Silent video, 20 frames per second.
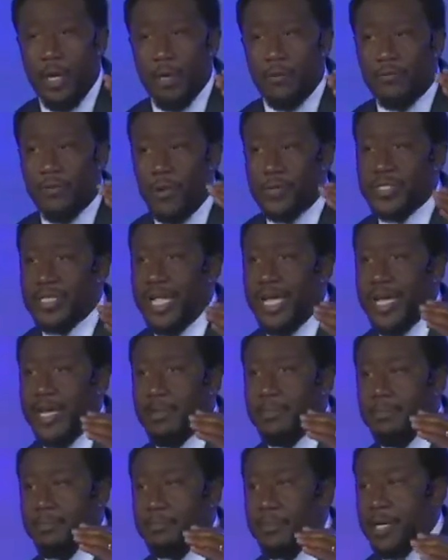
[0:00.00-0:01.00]
first name,
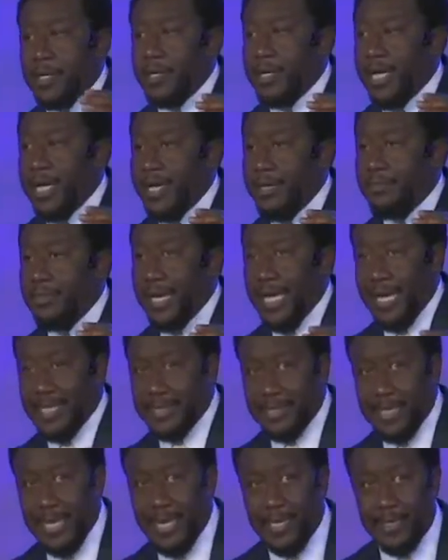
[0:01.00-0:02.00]
middle name,
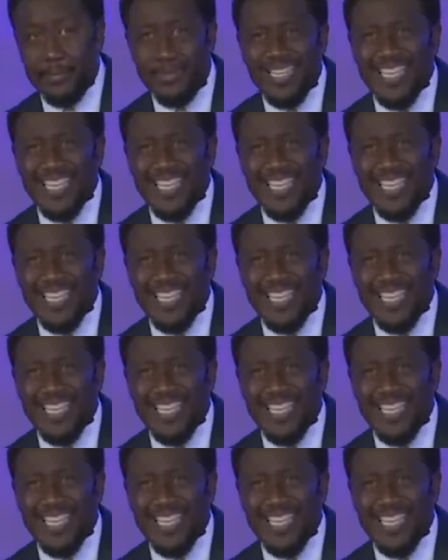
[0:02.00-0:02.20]
last name.